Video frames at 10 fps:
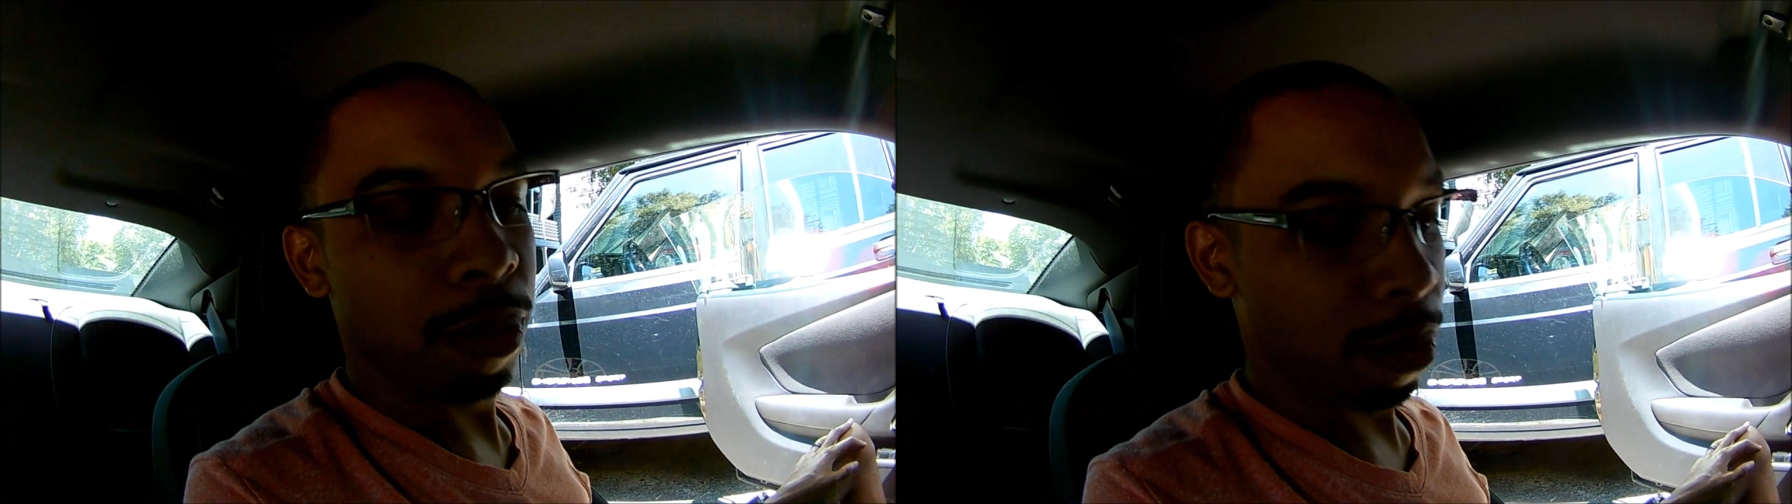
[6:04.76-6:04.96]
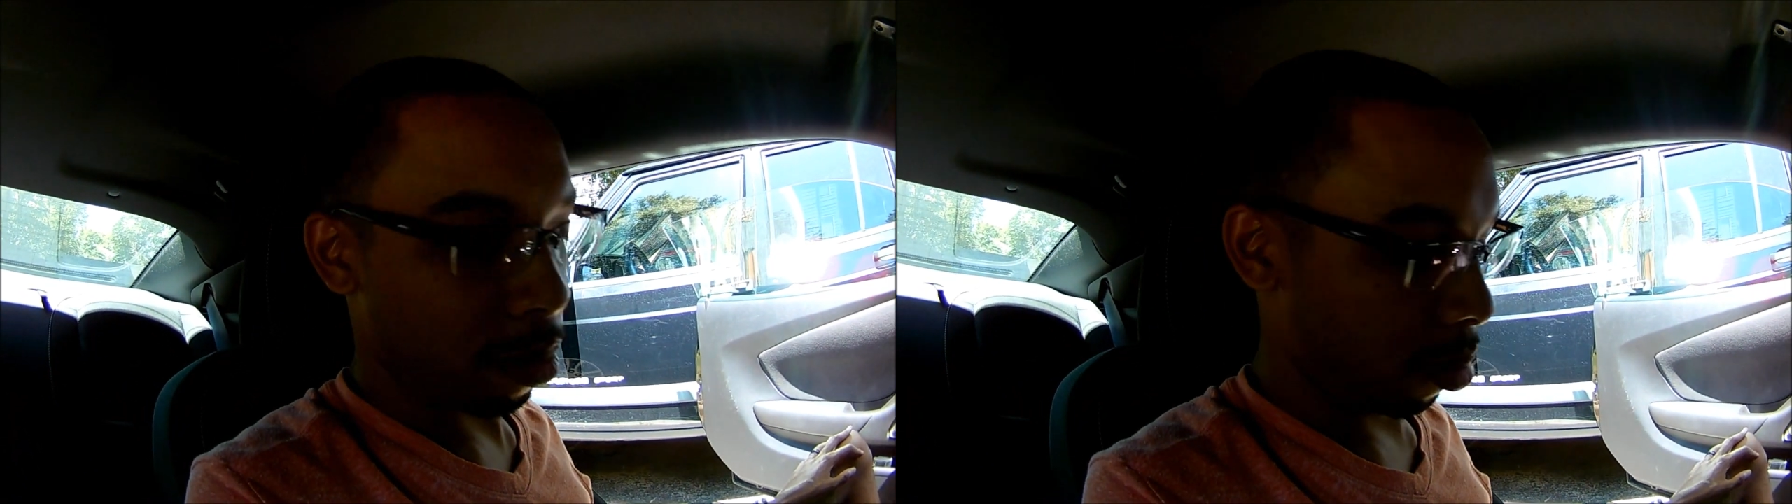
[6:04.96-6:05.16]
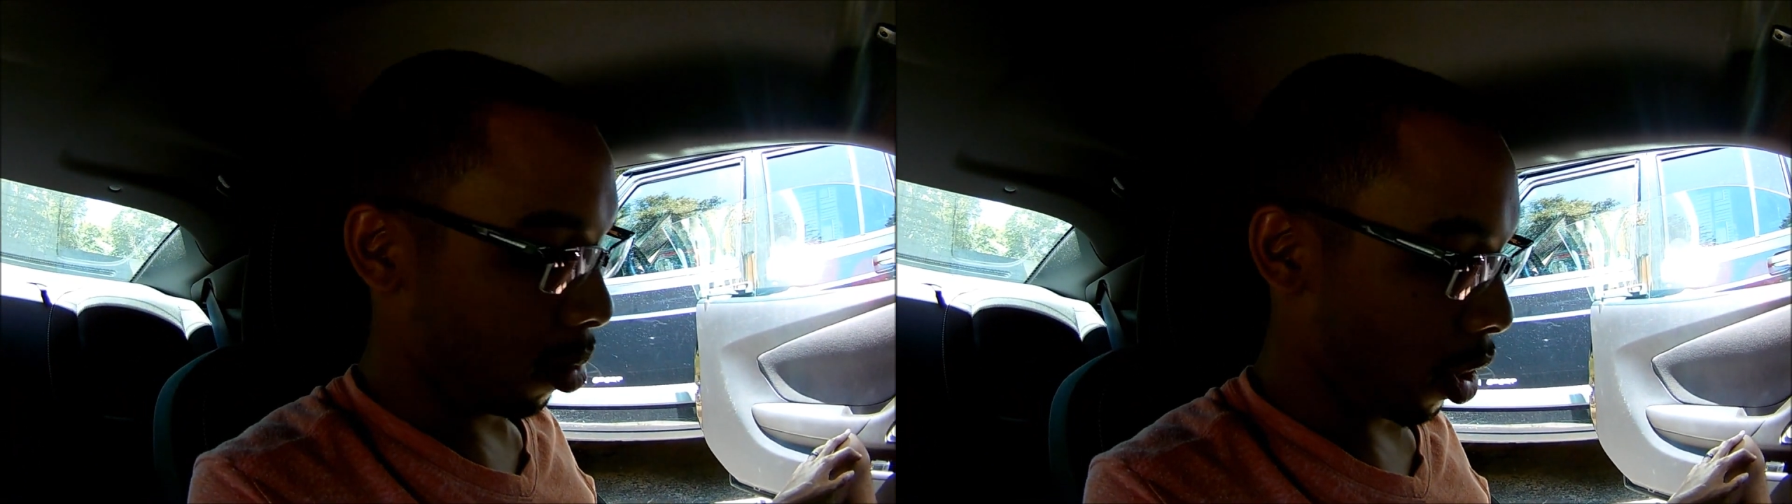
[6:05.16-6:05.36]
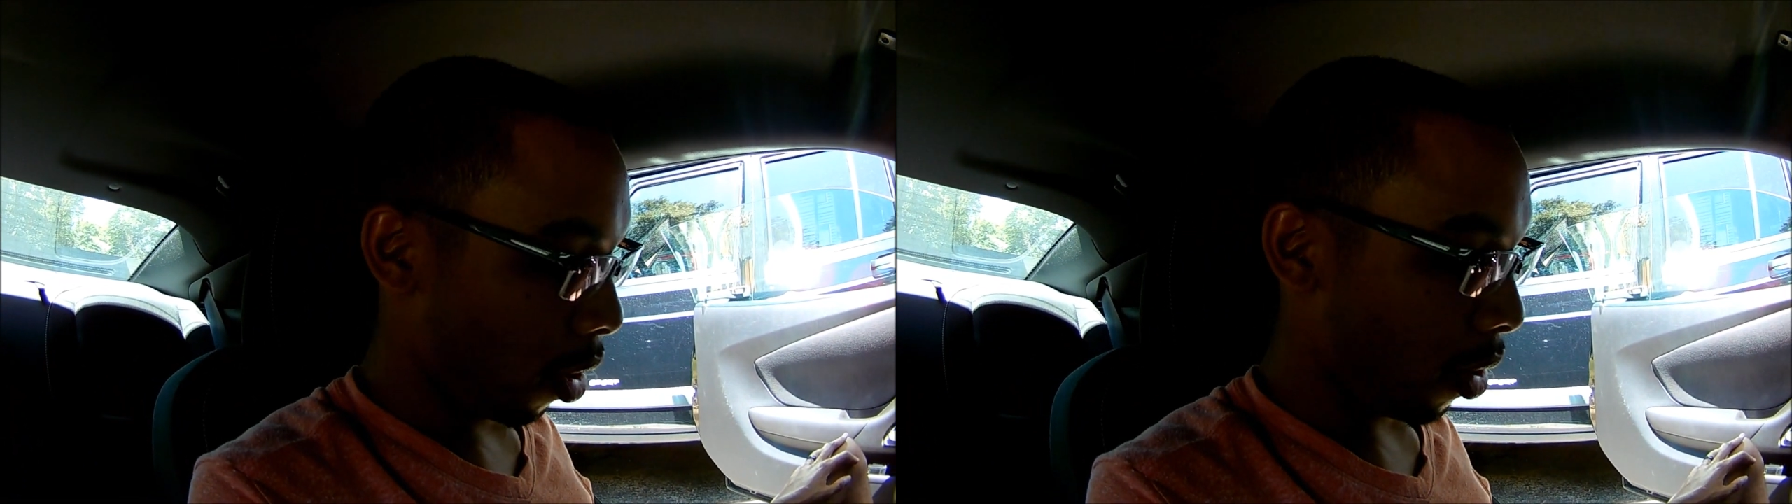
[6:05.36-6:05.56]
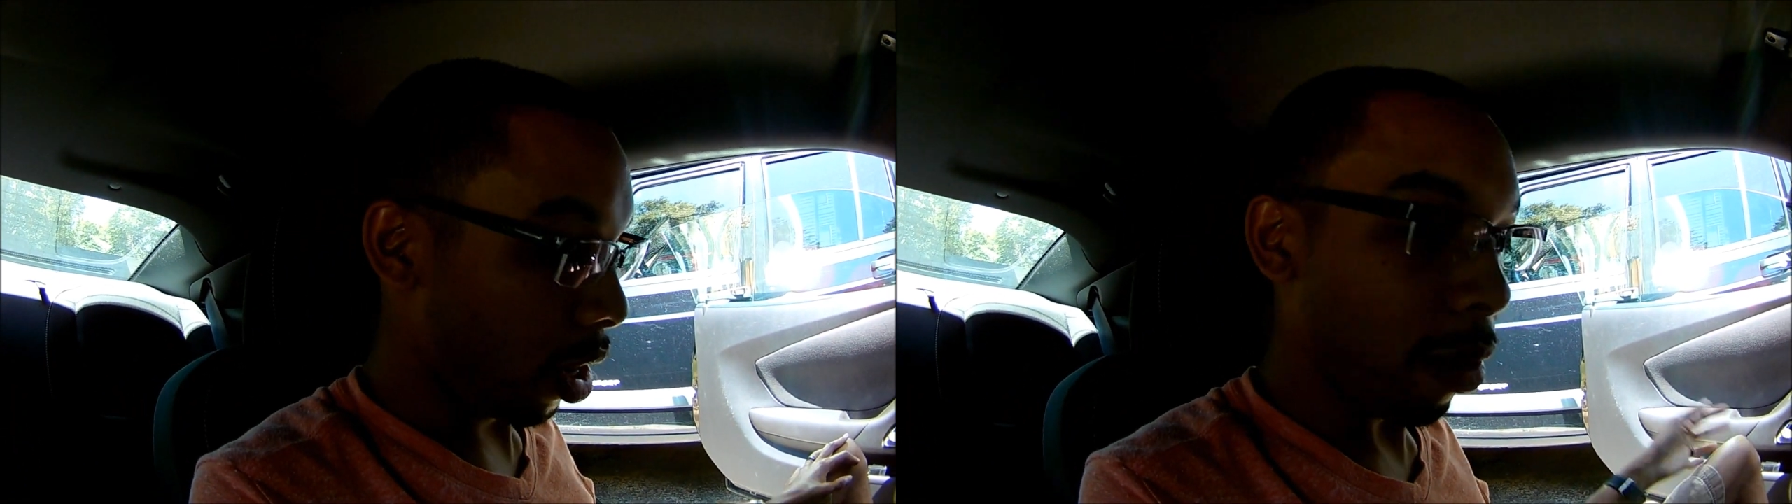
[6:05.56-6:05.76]
them.
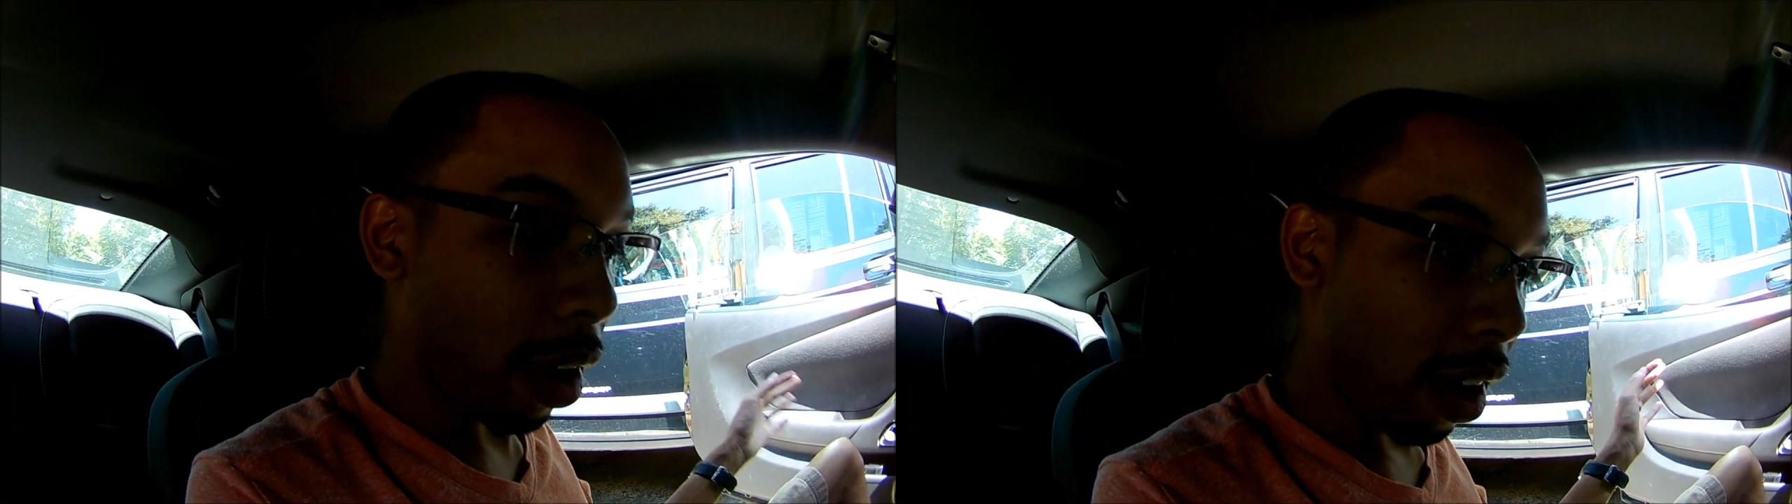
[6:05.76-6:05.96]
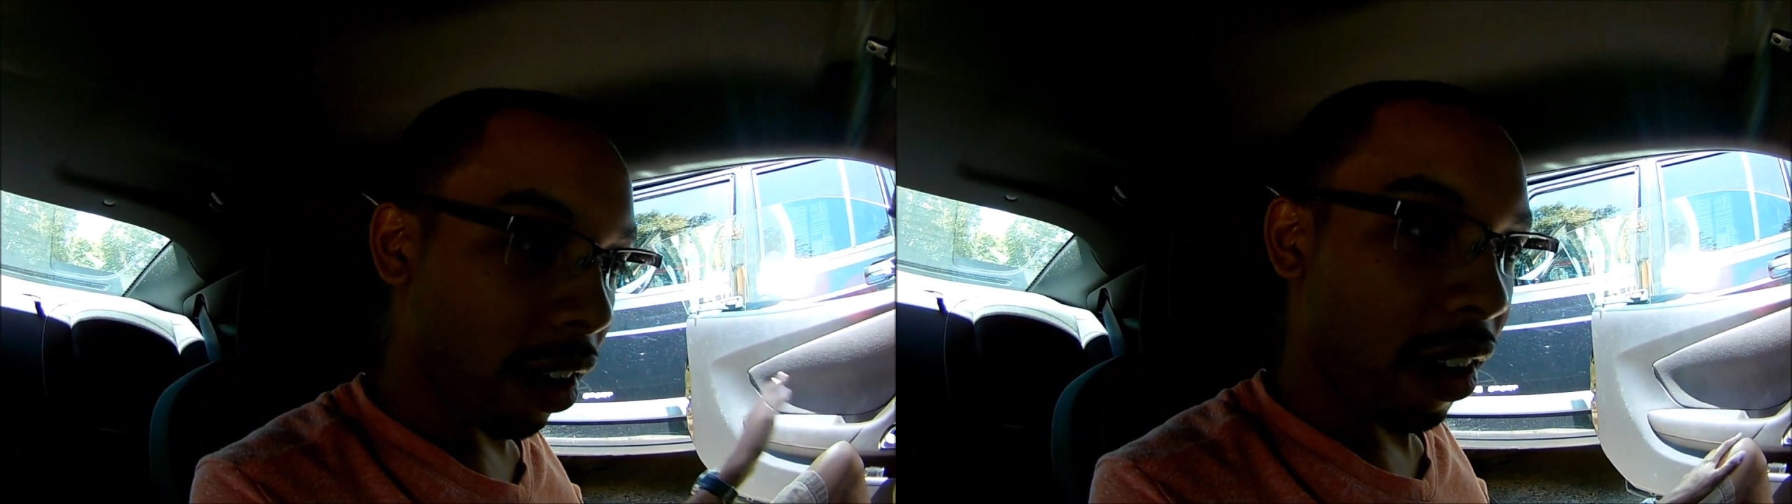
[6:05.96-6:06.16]
So, anyway,